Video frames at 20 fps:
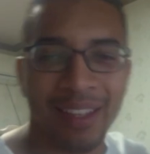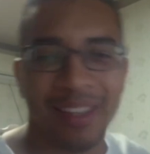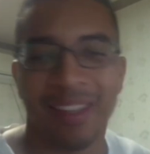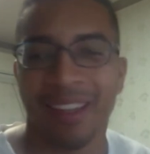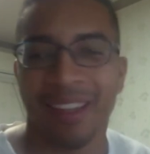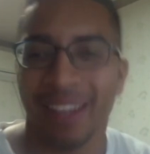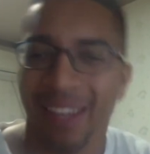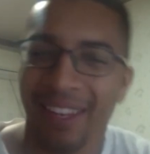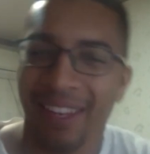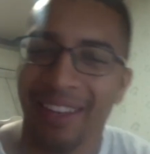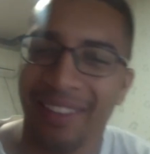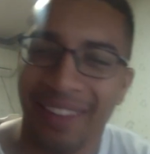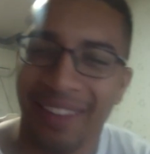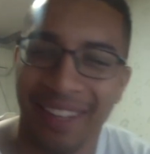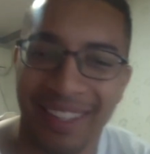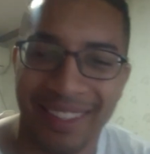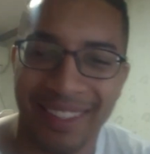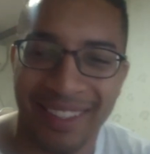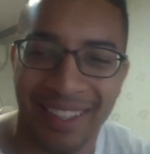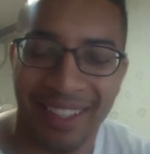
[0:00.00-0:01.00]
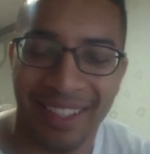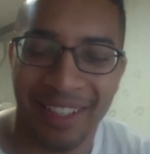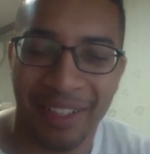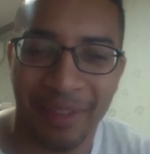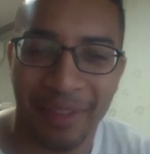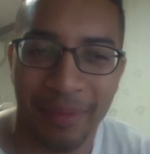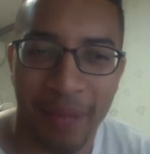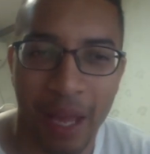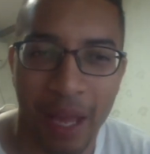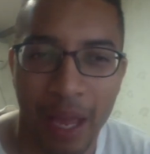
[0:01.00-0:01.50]
Anyways,
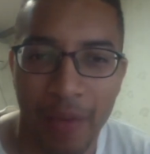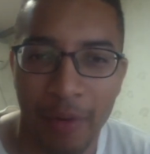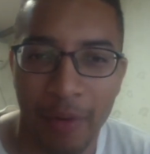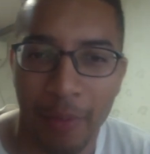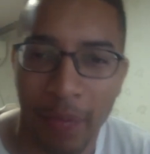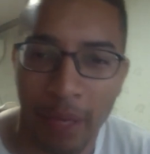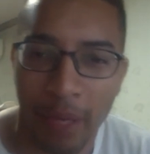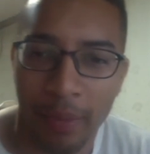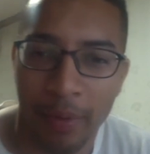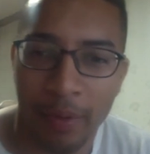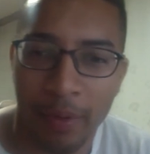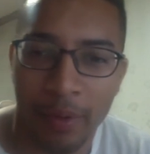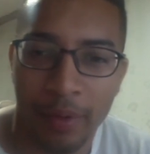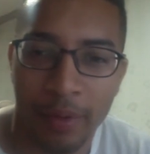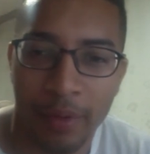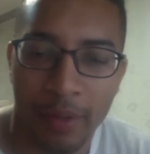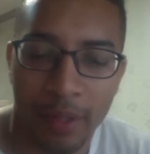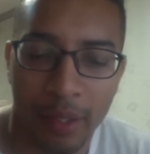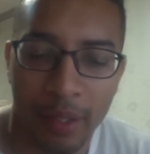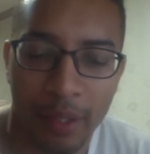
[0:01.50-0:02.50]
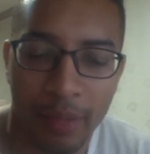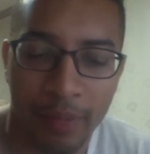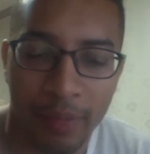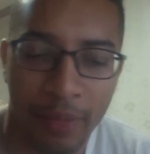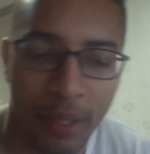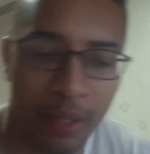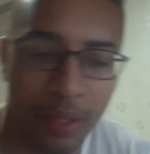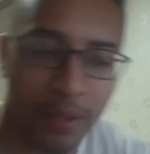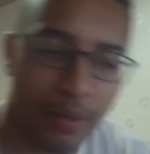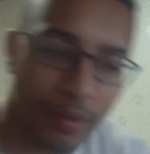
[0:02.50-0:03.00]
I have a paper
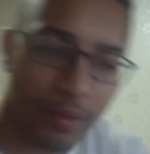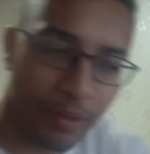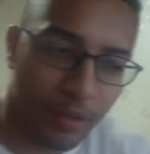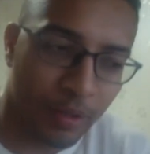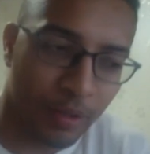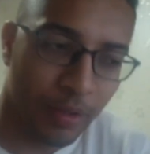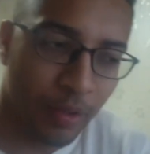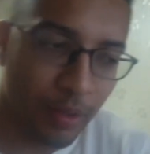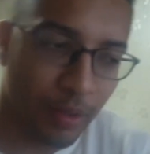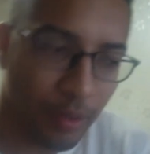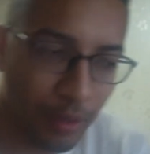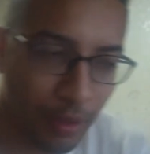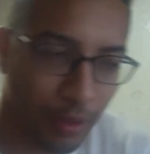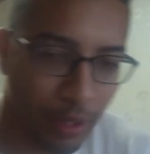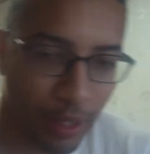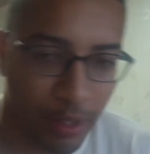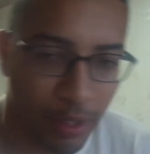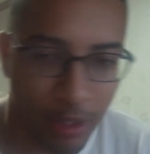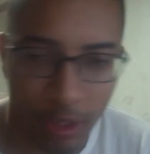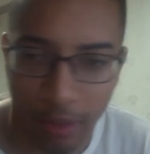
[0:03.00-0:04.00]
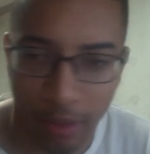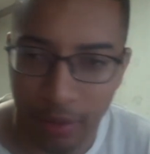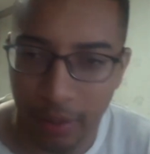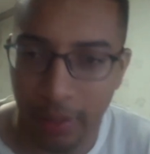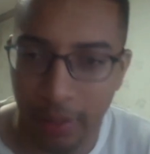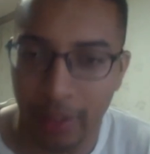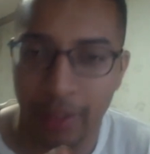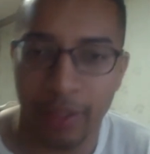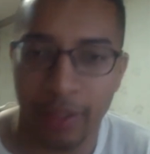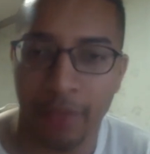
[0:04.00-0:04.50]
that shows a
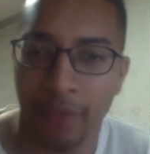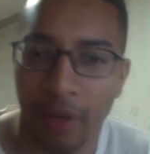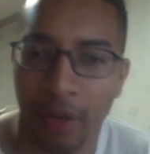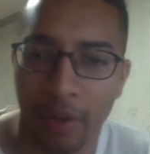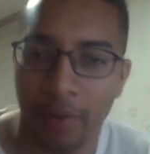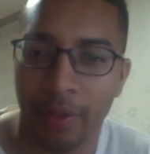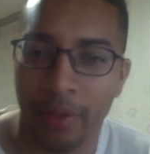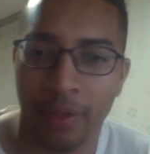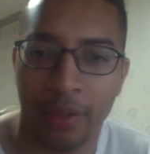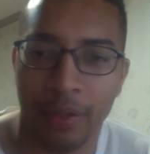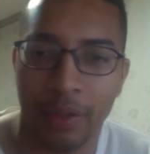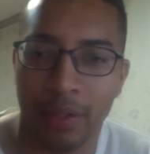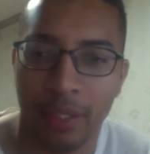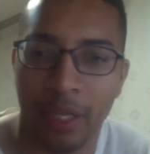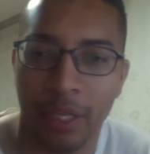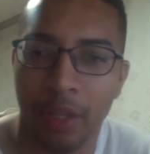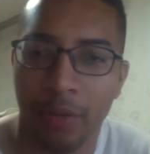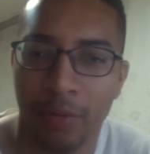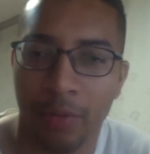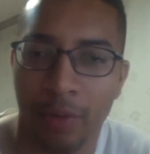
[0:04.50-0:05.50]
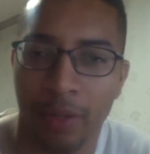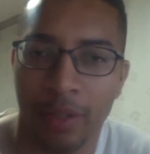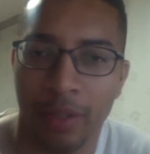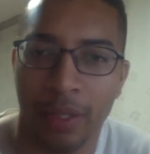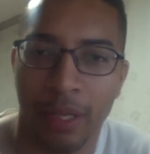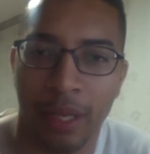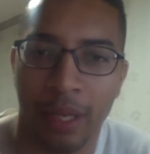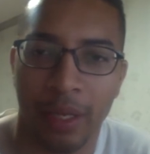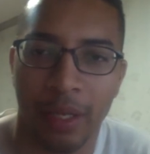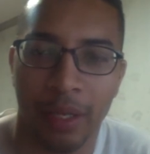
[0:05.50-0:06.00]
list of all the teeth work
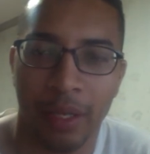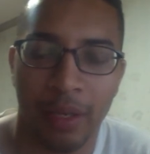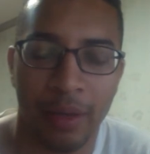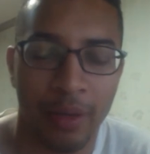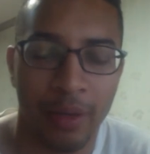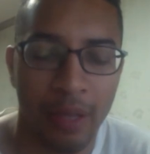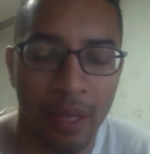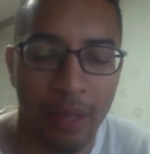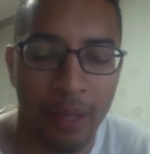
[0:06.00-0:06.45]
that I needed,